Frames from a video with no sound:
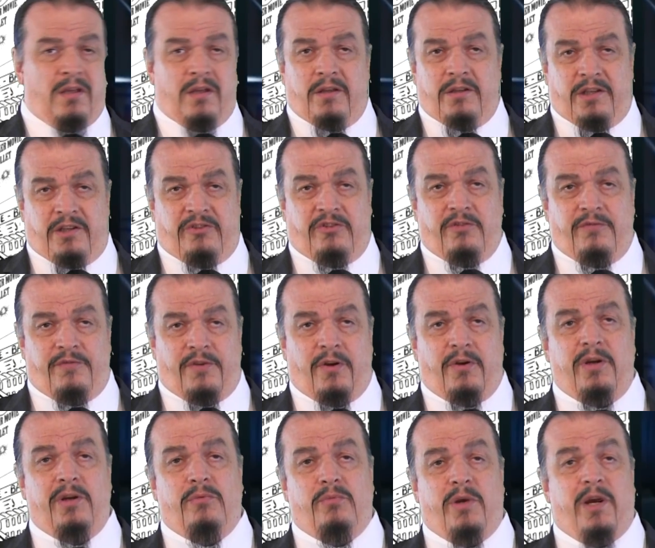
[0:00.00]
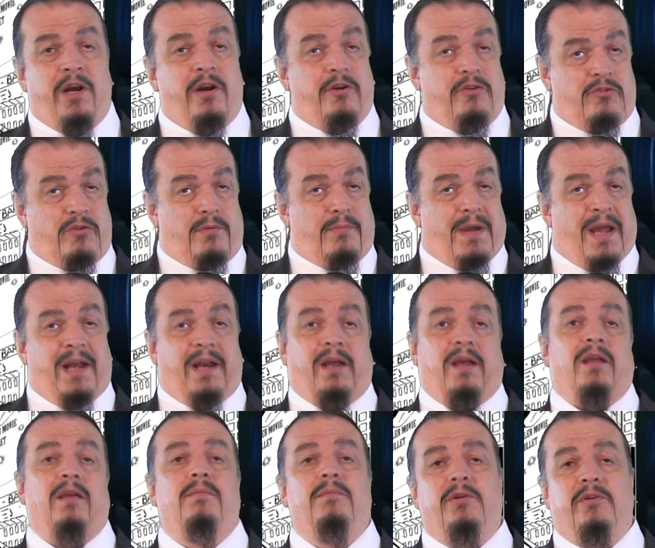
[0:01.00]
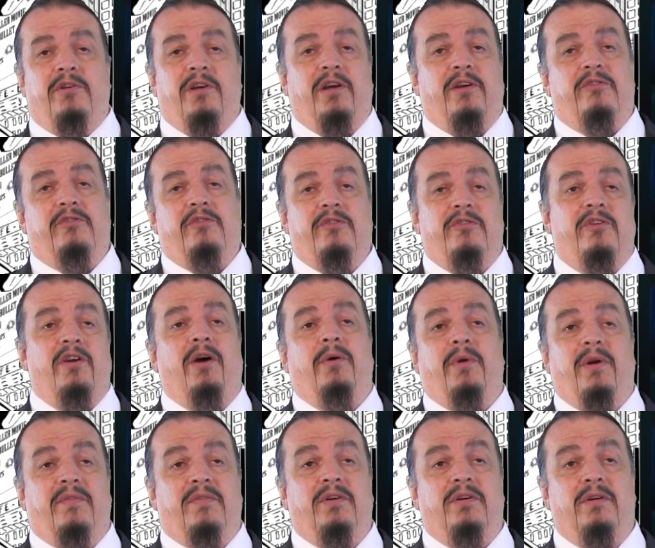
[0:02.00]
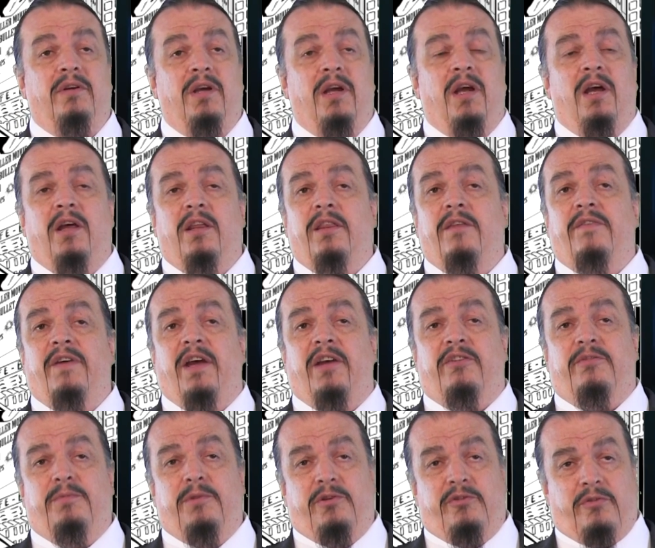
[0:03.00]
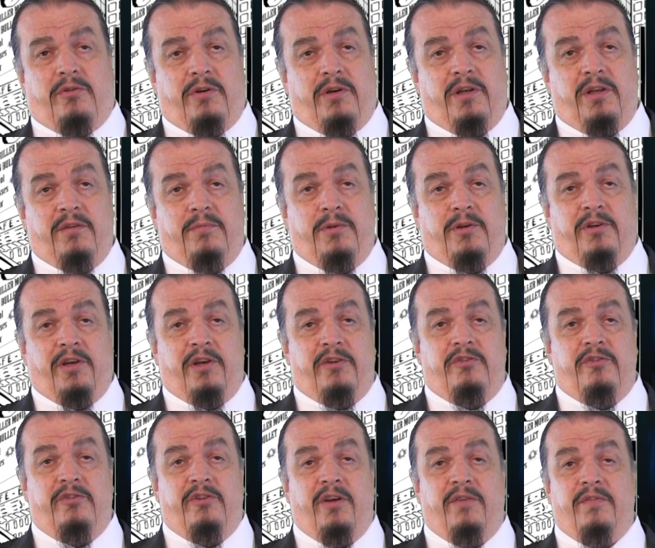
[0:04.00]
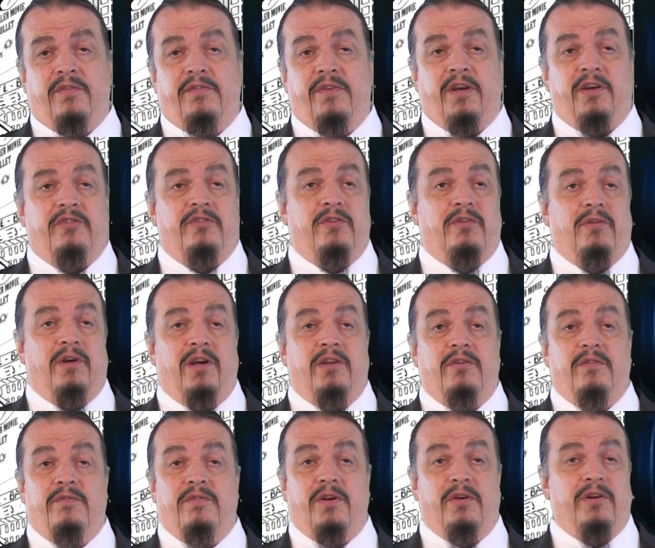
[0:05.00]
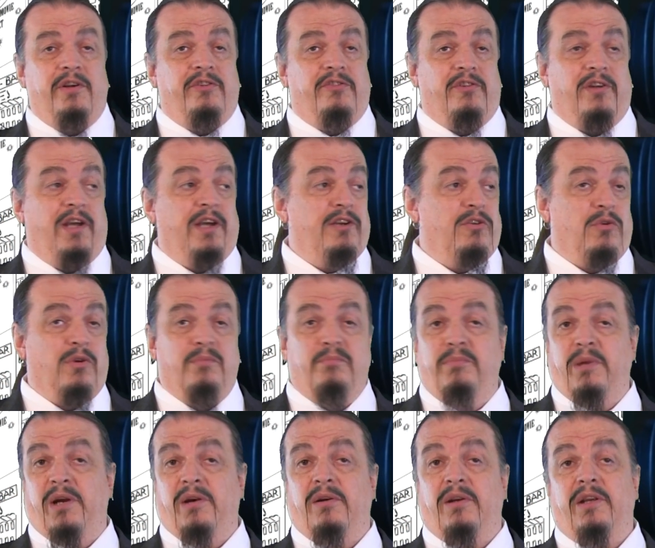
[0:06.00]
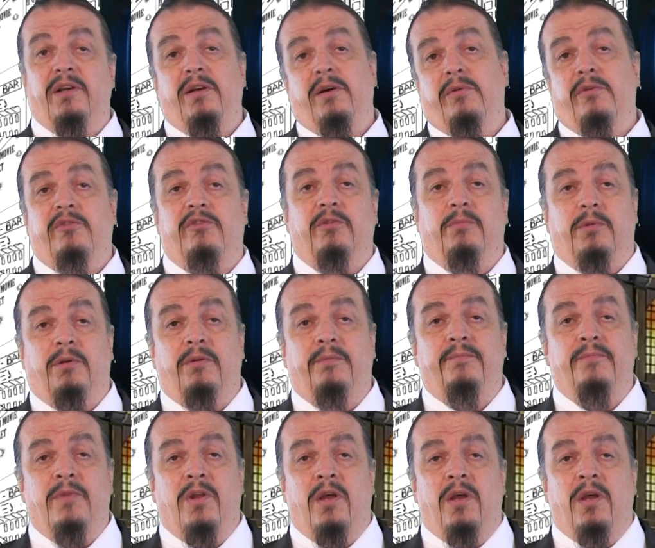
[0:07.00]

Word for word: Now, these are very rare, dramatic mutations, however. The vast majority of mutations have effects that are either very slight or barely noticeable.